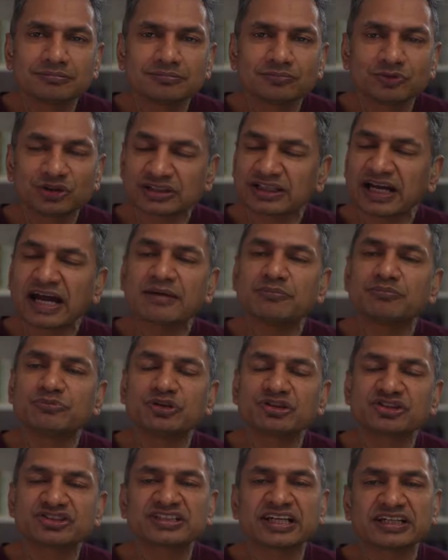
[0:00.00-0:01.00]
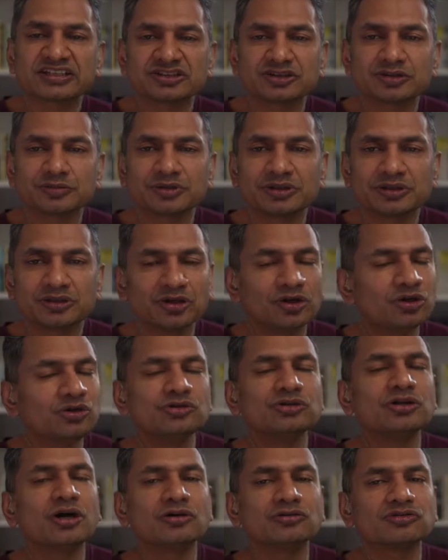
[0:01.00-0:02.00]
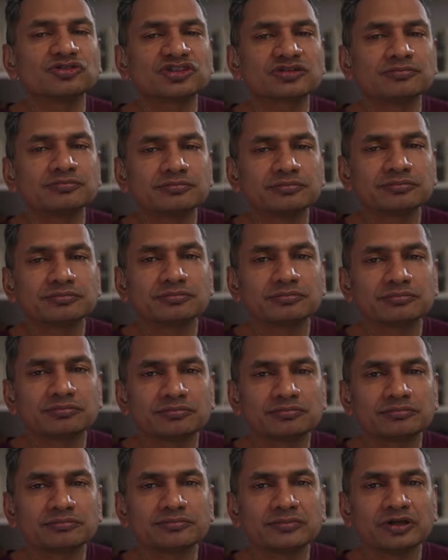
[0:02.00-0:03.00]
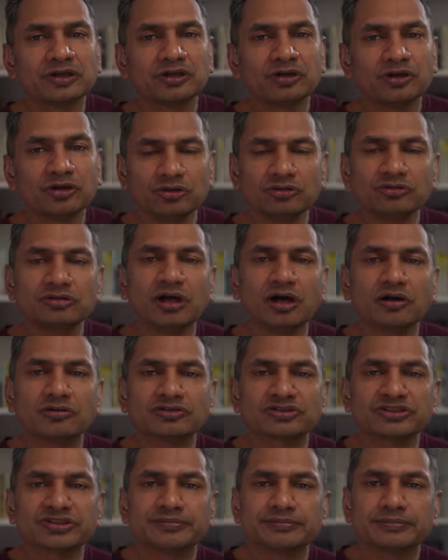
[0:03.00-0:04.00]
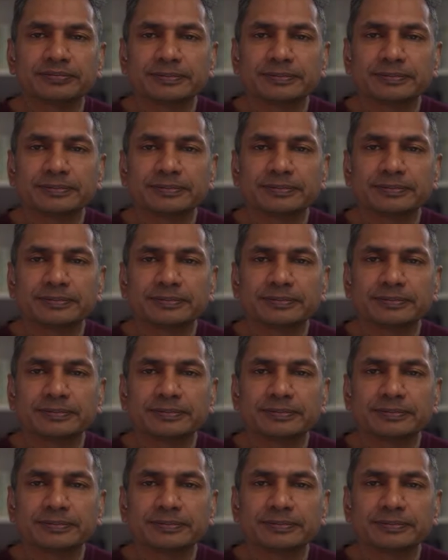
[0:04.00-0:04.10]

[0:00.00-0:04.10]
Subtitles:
with cameras set up. Who knows? Who knows?